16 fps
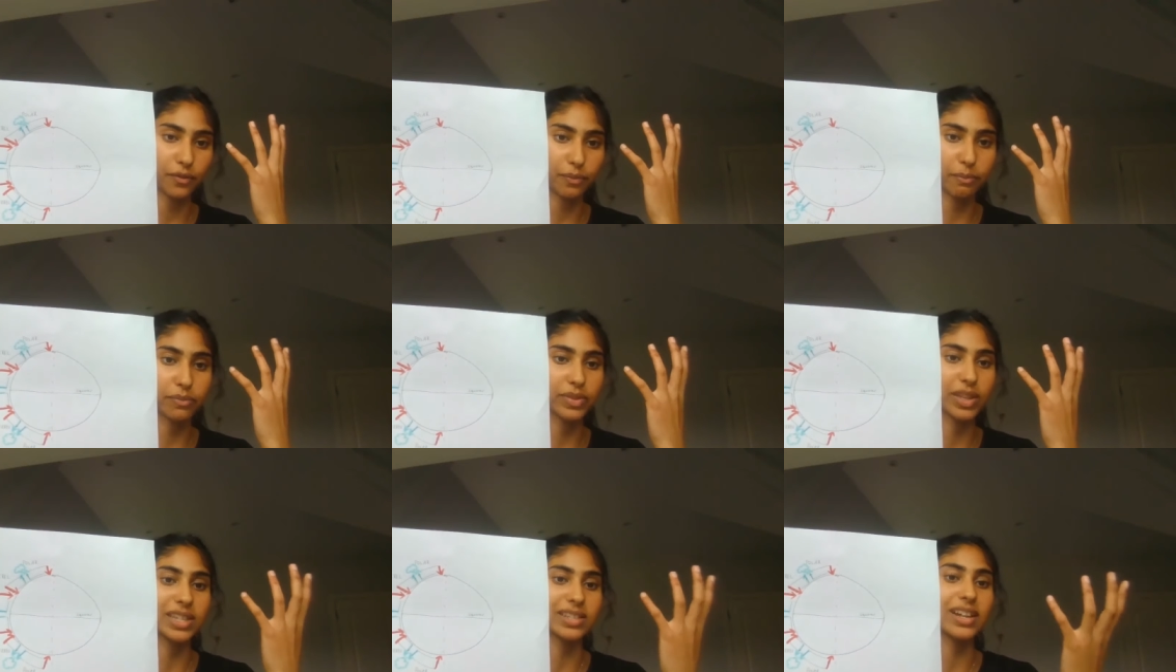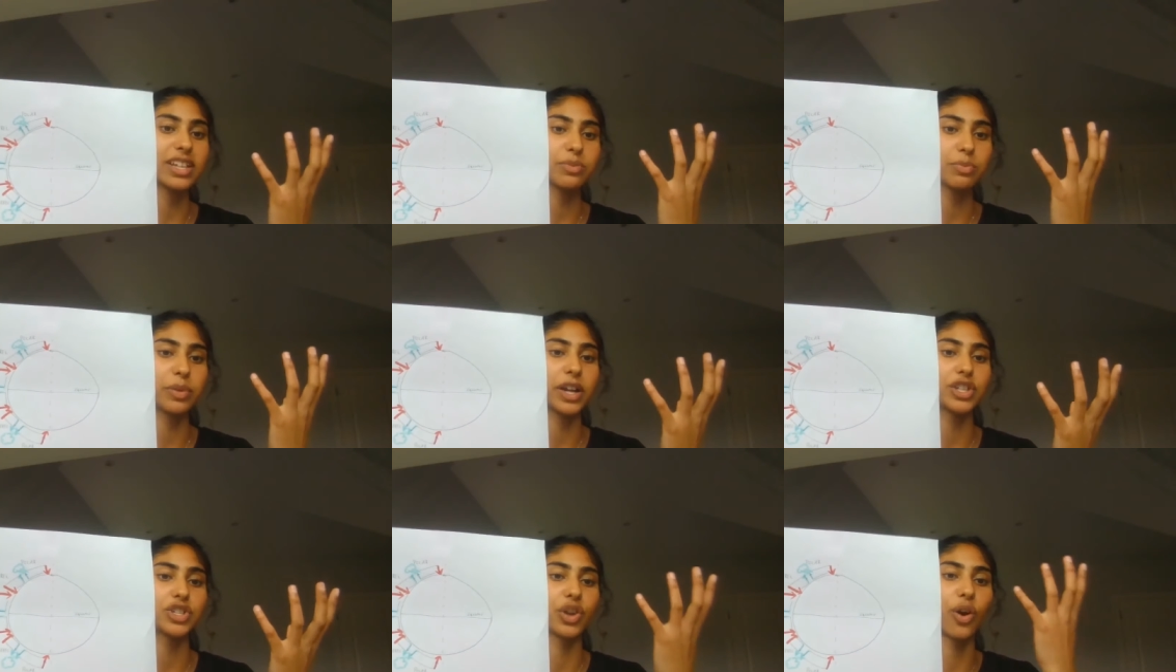there's less
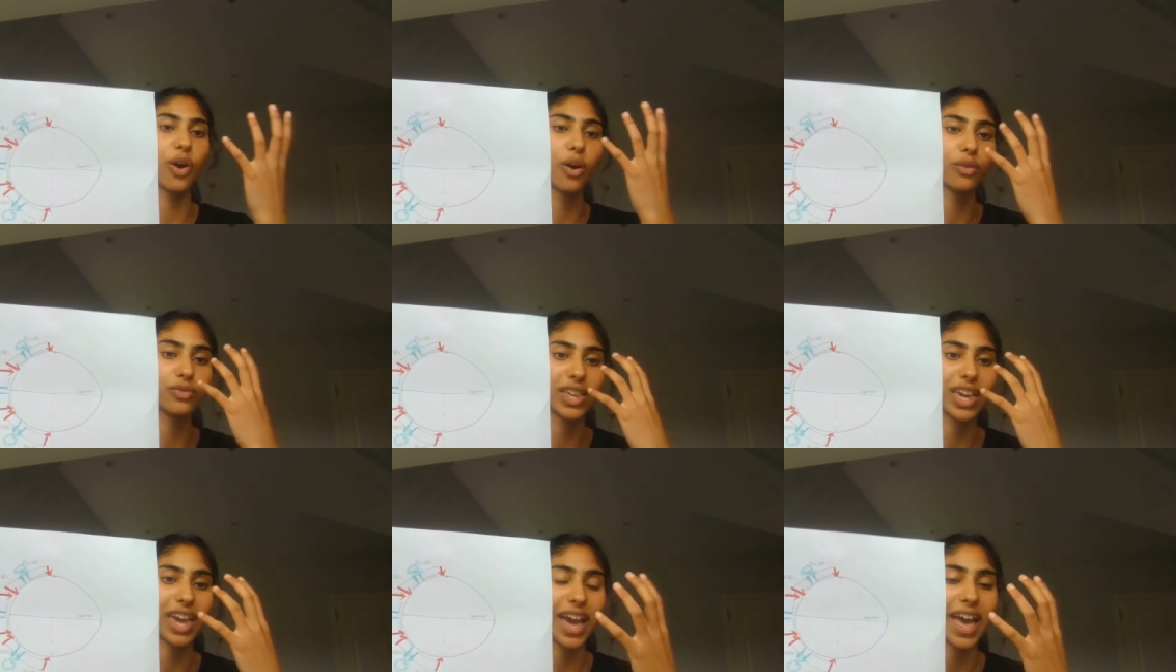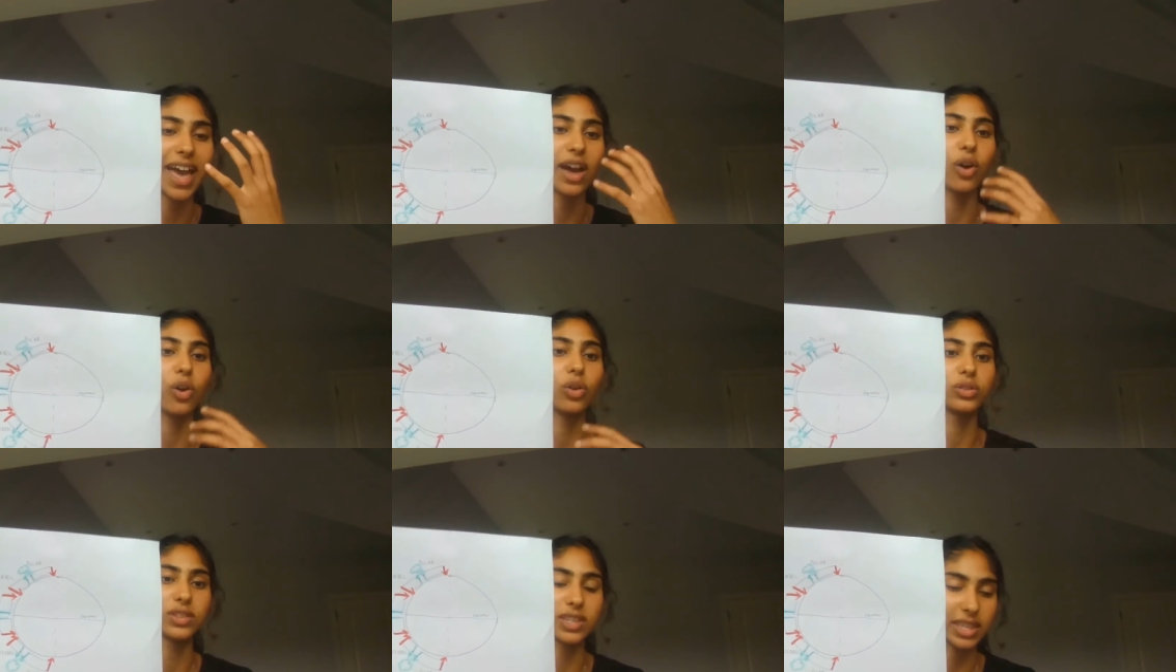pressure of the air
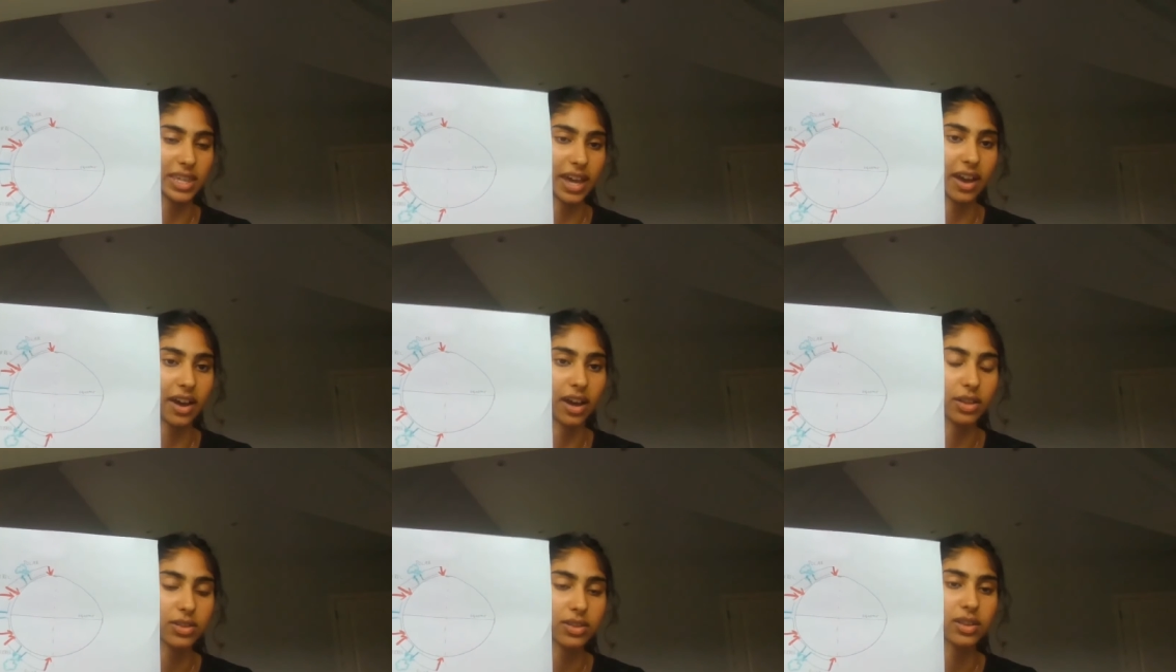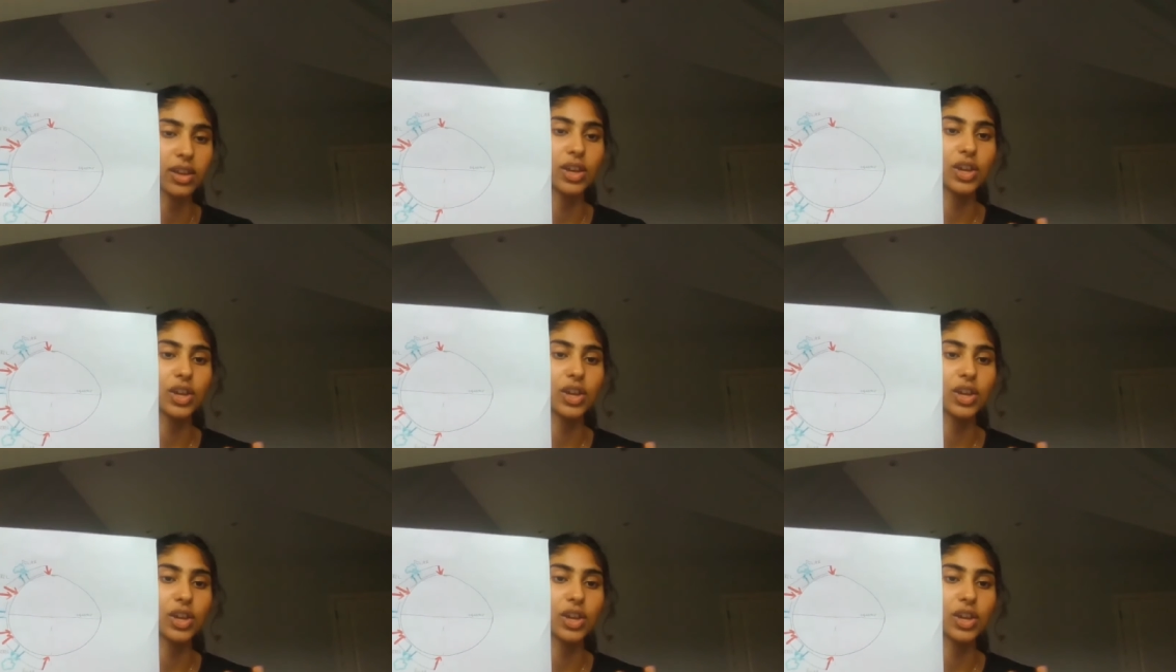onto the Earth,